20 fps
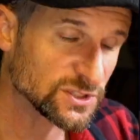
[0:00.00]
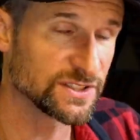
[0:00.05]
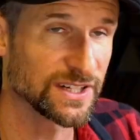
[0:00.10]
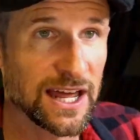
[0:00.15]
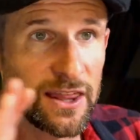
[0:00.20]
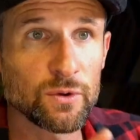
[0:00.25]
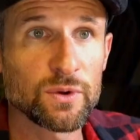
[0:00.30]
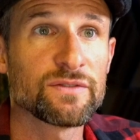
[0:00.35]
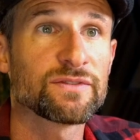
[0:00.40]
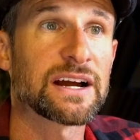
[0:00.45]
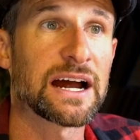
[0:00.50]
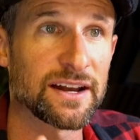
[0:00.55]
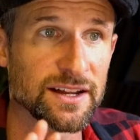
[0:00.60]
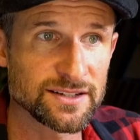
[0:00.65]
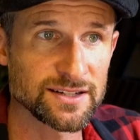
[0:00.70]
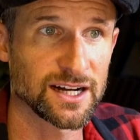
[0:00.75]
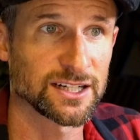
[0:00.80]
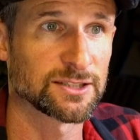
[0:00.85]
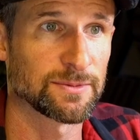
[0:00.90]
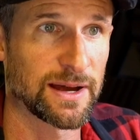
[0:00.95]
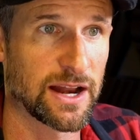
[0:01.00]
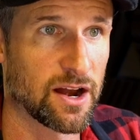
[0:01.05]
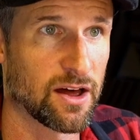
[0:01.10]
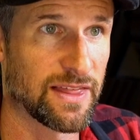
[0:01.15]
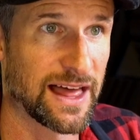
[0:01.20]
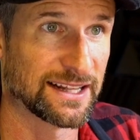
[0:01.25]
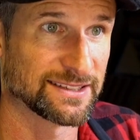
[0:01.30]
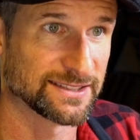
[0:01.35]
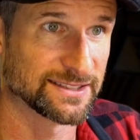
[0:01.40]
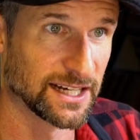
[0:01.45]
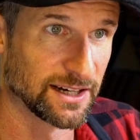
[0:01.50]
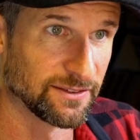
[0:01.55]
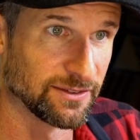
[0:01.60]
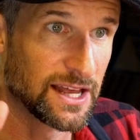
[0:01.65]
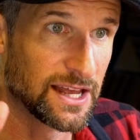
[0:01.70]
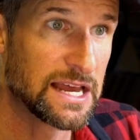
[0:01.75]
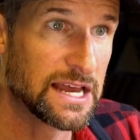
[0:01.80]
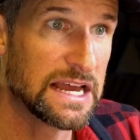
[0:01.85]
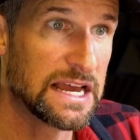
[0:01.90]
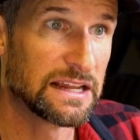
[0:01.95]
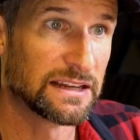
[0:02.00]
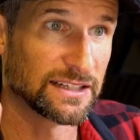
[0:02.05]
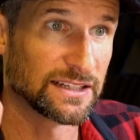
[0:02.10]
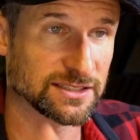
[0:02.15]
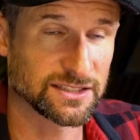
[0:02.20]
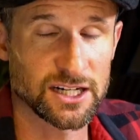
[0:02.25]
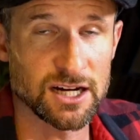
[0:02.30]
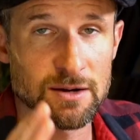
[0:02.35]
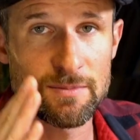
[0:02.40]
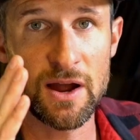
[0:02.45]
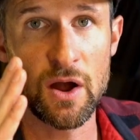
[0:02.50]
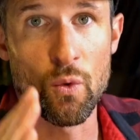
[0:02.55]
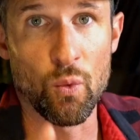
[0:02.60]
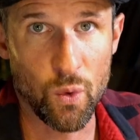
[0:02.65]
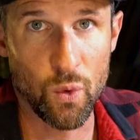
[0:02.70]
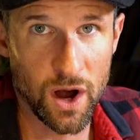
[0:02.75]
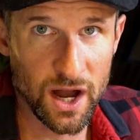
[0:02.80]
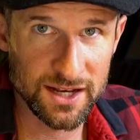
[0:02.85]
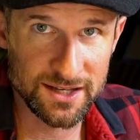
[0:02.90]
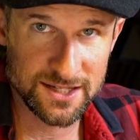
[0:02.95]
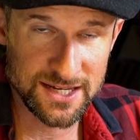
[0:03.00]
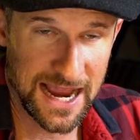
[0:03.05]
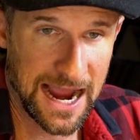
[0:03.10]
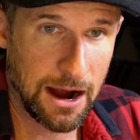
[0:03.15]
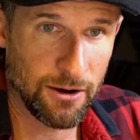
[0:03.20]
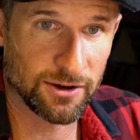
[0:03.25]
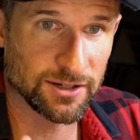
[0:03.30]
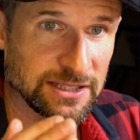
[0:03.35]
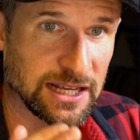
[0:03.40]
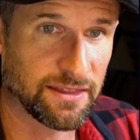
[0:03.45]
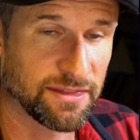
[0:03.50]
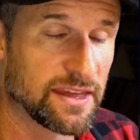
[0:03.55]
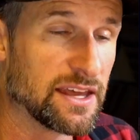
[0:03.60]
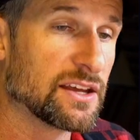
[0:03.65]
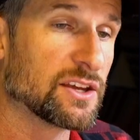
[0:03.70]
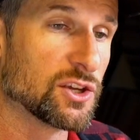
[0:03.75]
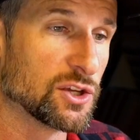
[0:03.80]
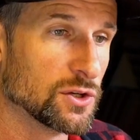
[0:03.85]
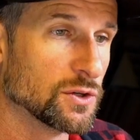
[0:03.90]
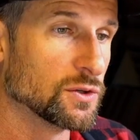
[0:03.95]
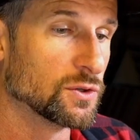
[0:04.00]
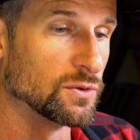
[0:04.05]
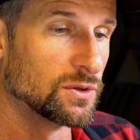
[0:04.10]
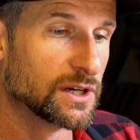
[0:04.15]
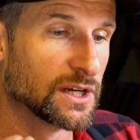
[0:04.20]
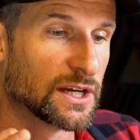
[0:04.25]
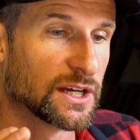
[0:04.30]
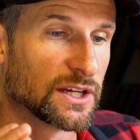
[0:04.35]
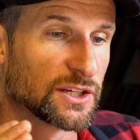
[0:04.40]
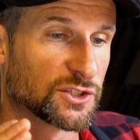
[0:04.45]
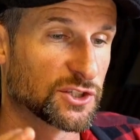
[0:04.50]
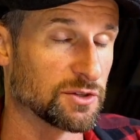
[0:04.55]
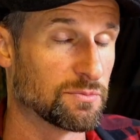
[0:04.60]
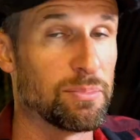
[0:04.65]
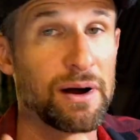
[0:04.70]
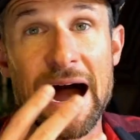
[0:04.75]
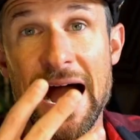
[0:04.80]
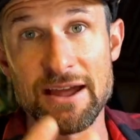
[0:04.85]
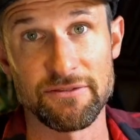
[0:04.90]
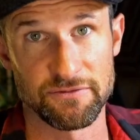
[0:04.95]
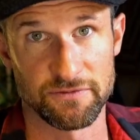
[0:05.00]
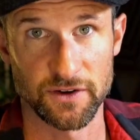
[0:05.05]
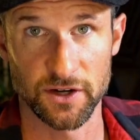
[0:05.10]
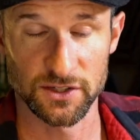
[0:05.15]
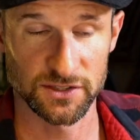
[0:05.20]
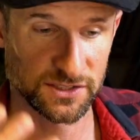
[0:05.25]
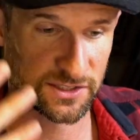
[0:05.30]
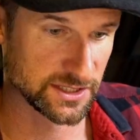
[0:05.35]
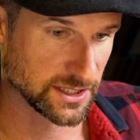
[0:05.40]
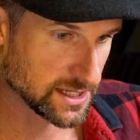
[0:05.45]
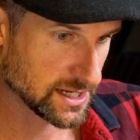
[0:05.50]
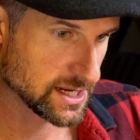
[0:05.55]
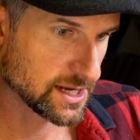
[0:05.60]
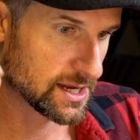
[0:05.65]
Now that we've kind of talked about all that stuff, let's talk about what towers I think you should buy first,